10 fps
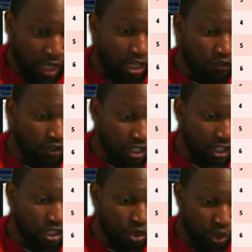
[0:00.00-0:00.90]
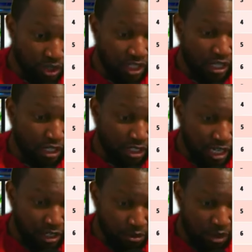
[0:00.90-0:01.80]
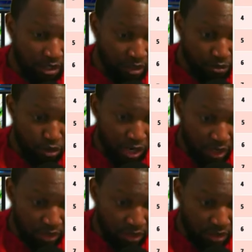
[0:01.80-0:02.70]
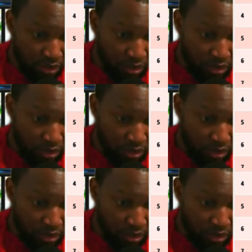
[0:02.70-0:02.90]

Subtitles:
Defeating USA Deadman Bryce